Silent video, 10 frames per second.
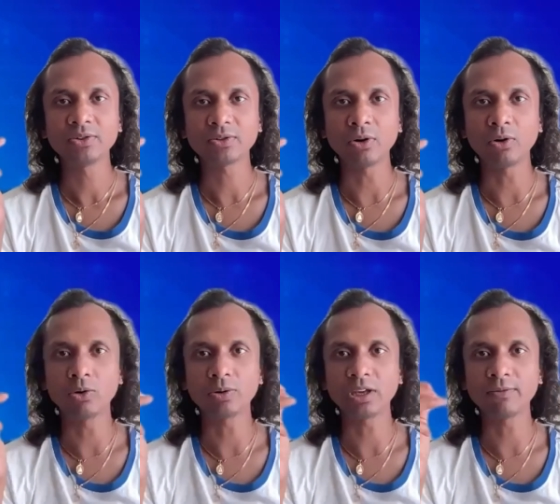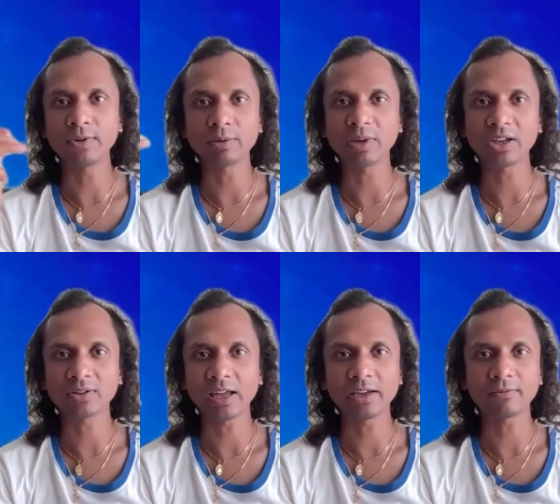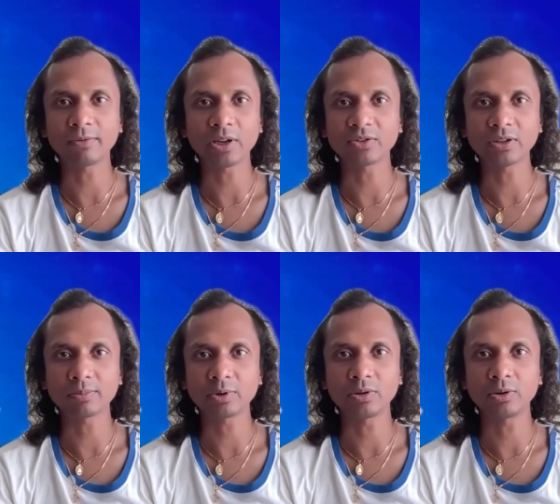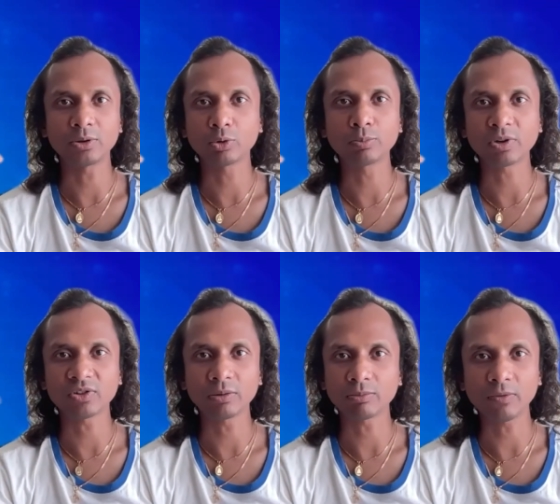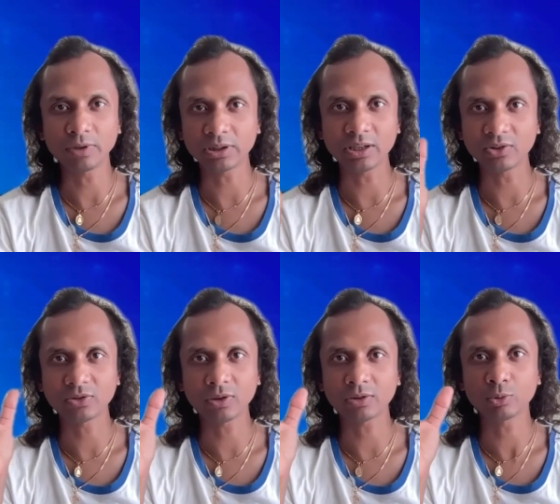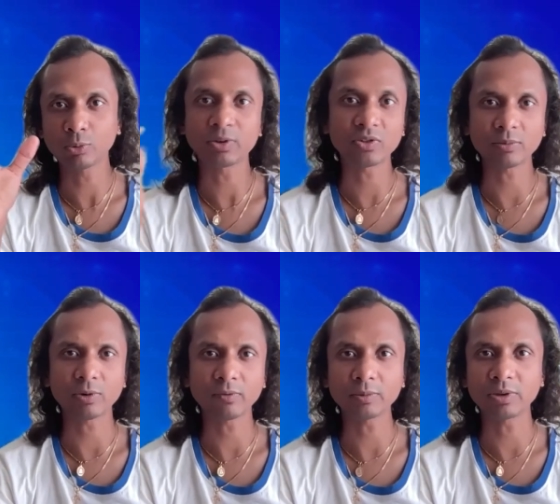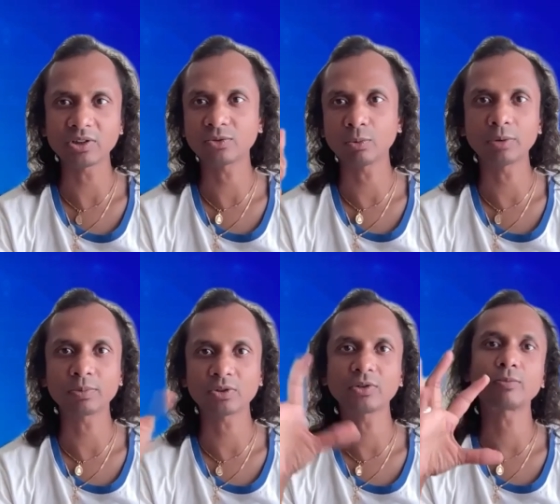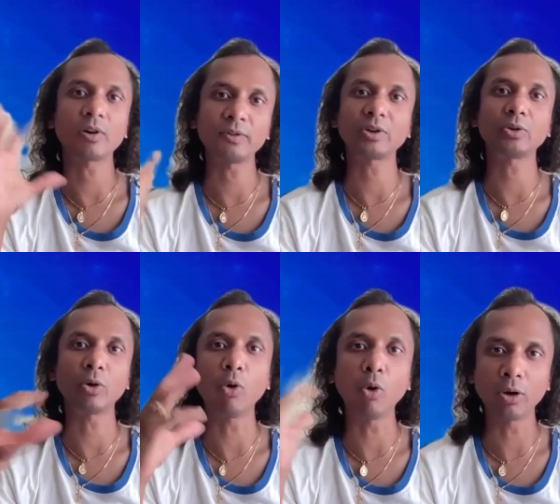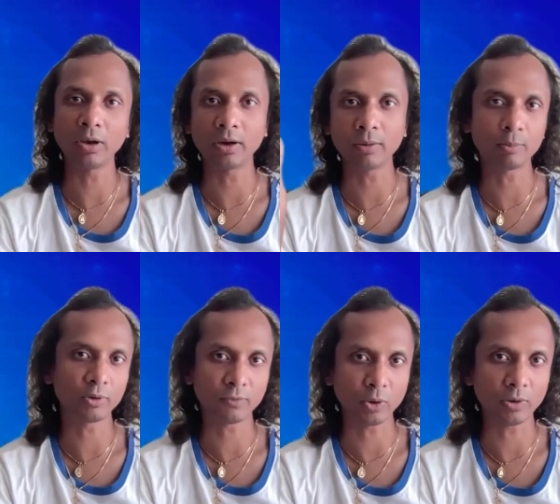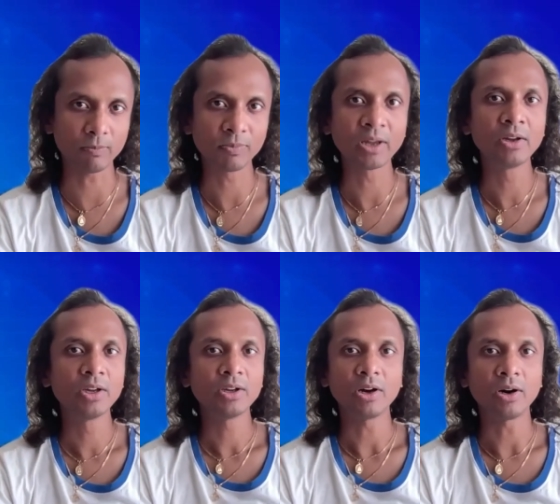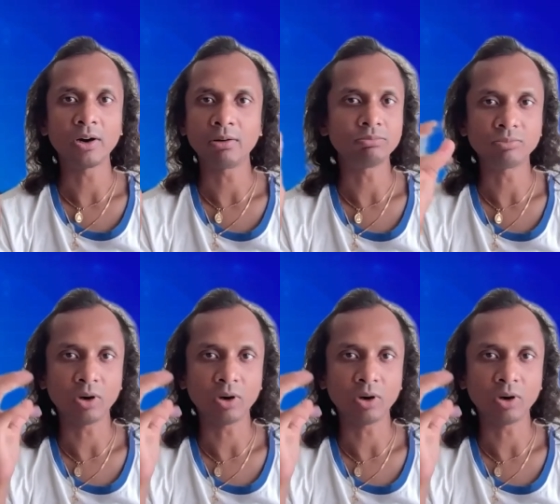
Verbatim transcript: So if it makes like, for example, 2% profit, then it's not 2% profit, but it's 1% profit on the whole uh, portfolio. Uh,